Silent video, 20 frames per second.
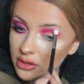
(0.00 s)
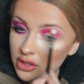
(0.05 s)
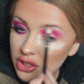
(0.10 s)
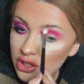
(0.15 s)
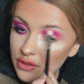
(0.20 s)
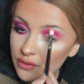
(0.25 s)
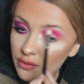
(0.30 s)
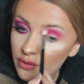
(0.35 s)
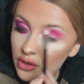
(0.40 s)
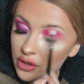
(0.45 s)

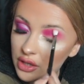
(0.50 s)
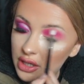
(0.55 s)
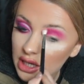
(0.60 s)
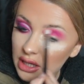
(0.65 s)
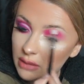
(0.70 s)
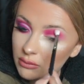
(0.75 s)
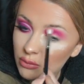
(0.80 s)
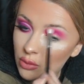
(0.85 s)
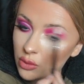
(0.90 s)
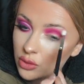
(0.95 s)
just for a
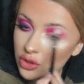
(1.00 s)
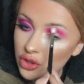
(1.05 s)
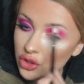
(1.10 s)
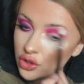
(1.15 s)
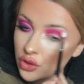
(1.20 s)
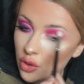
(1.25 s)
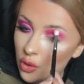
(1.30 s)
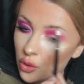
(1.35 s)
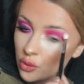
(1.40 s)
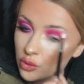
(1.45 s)
more
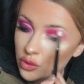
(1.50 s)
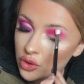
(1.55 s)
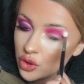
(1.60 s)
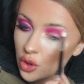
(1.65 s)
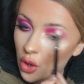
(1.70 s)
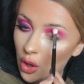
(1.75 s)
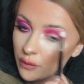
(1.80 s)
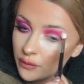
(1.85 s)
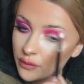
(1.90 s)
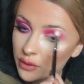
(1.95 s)
so
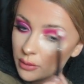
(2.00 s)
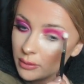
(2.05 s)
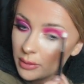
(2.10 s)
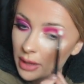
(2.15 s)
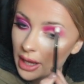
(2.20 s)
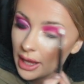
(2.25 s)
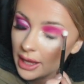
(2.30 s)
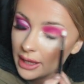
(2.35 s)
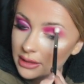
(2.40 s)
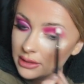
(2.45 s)
softer
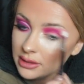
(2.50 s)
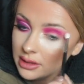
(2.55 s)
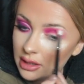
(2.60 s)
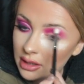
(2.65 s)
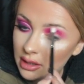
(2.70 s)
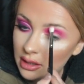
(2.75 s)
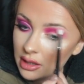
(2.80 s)
blend.